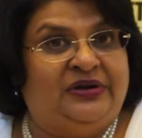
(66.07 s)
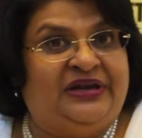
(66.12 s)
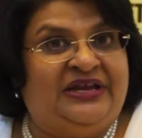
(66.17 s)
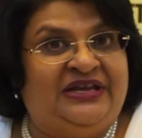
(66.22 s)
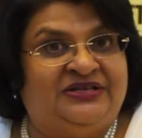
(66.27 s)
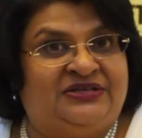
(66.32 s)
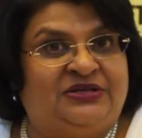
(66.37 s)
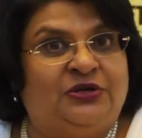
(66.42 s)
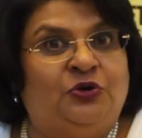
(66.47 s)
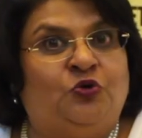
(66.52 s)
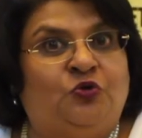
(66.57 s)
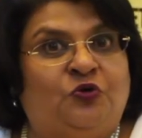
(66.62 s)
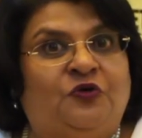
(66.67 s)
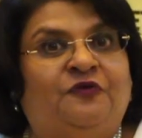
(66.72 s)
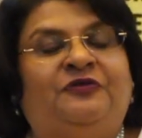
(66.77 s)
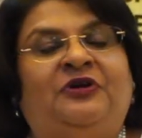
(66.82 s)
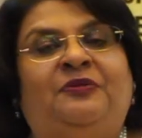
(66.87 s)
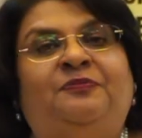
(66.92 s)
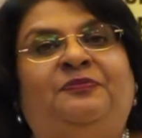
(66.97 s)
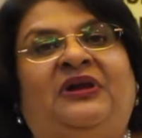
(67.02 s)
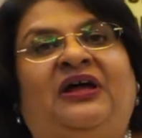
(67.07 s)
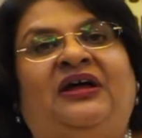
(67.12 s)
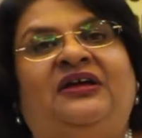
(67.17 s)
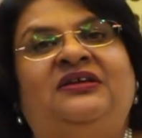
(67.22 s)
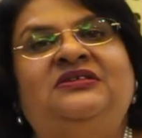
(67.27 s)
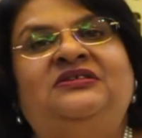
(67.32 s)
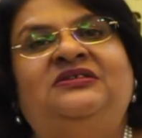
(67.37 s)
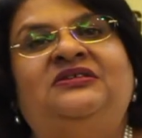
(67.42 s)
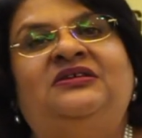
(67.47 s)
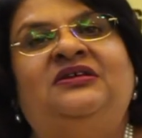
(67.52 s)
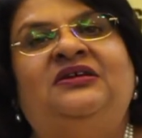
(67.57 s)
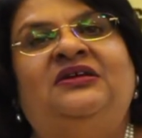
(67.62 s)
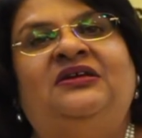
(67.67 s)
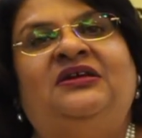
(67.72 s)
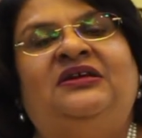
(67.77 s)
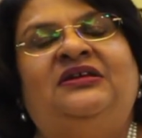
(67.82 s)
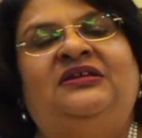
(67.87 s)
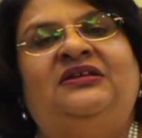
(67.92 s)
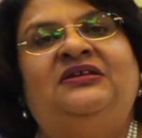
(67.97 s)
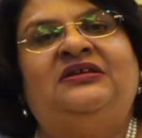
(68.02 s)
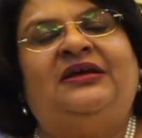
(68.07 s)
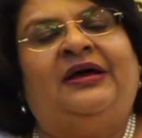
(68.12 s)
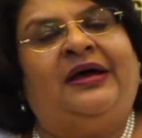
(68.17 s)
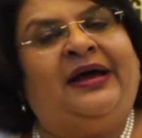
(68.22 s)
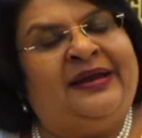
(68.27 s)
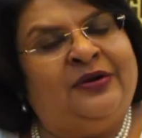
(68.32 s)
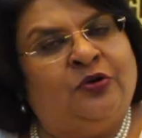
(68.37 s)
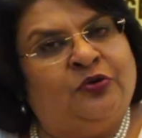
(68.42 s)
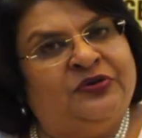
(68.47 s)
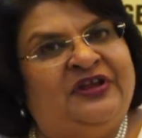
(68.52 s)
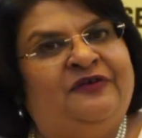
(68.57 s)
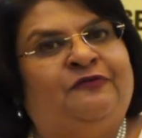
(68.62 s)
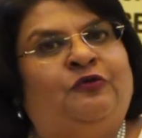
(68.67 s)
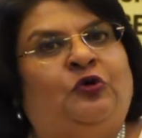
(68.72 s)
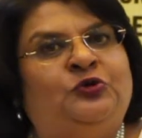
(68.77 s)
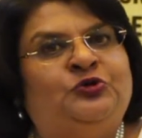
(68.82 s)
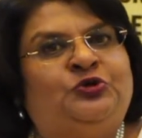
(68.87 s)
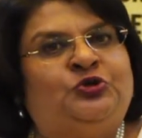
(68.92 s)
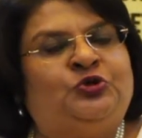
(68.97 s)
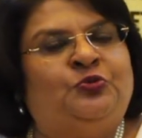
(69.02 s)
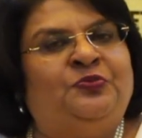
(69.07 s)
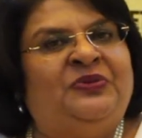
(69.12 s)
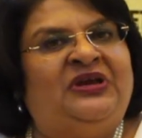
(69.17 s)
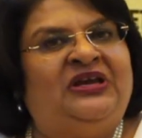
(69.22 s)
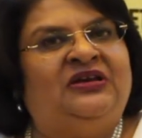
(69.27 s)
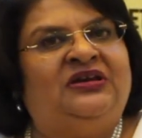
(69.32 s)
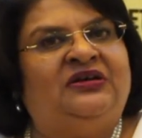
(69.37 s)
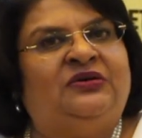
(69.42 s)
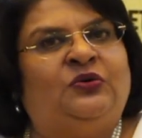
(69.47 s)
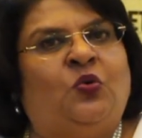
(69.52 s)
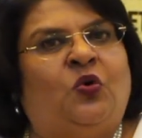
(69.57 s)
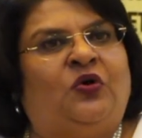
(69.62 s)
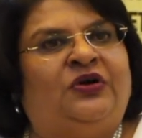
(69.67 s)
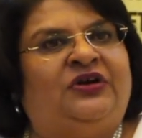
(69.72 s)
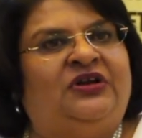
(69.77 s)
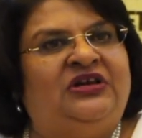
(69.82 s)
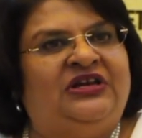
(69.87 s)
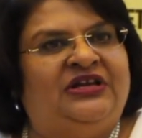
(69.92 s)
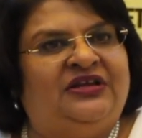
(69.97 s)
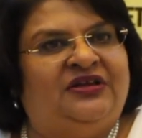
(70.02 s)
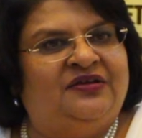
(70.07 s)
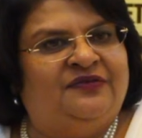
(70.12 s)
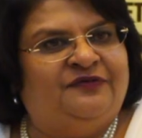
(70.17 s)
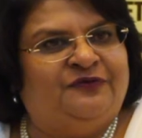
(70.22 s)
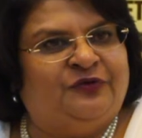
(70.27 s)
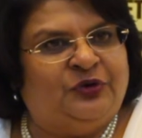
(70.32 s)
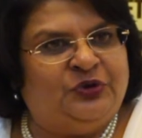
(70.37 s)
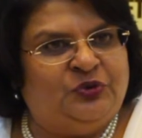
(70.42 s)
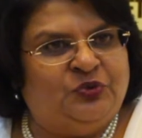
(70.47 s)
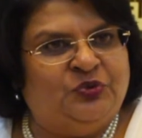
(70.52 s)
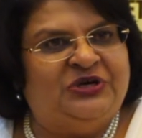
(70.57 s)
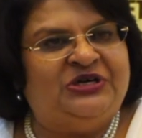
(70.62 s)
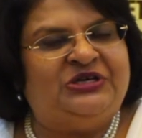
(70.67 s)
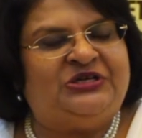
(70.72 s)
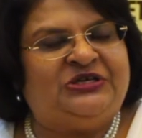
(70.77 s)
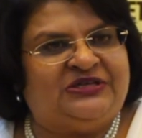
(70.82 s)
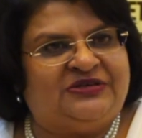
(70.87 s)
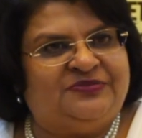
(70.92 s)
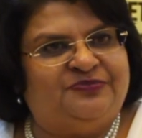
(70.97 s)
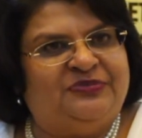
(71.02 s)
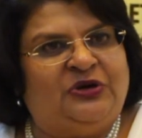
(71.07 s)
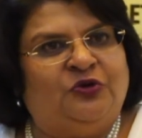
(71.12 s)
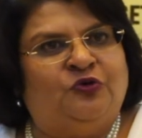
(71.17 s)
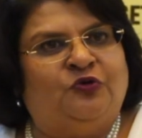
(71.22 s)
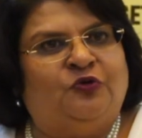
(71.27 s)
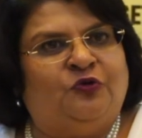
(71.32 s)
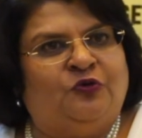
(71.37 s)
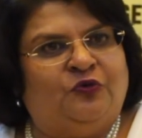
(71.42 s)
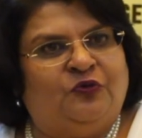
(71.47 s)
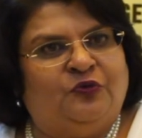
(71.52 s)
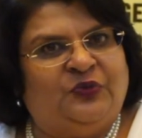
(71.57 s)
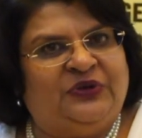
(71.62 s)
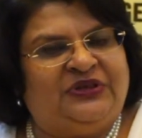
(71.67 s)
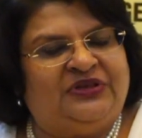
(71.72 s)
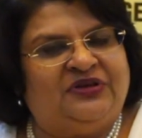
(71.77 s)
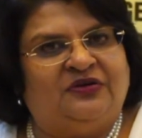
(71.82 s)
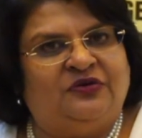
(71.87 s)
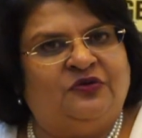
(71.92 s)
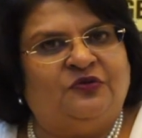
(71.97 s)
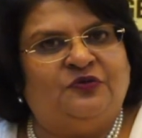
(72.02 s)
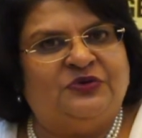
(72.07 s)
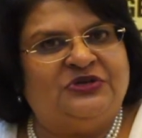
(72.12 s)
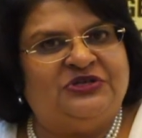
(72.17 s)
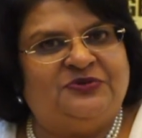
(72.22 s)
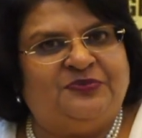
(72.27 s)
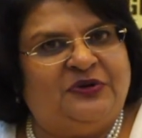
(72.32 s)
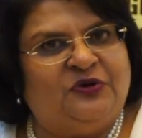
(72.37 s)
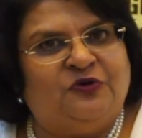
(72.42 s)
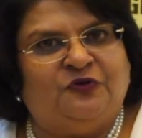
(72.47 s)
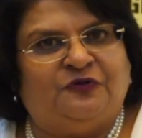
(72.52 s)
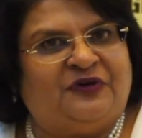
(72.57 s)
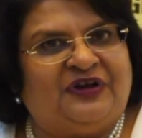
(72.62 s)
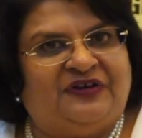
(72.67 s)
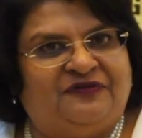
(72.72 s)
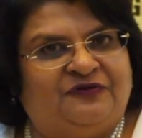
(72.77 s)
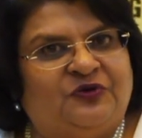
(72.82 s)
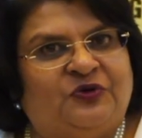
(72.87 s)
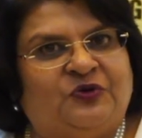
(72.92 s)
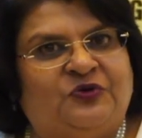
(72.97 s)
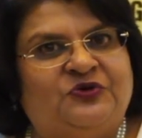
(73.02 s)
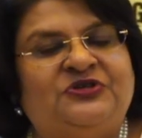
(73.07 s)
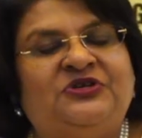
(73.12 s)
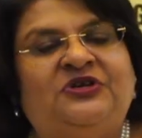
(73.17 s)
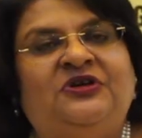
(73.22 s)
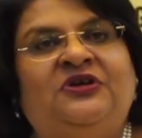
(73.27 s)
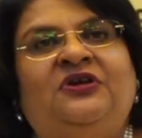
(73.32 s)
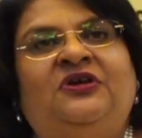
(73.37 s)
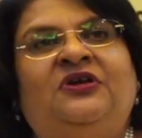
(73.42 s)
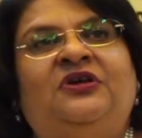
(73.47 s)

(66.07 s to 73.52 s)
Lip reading: ease the load of compliance. And they've also made it quarterly for units below, with turnovers below 5 crores.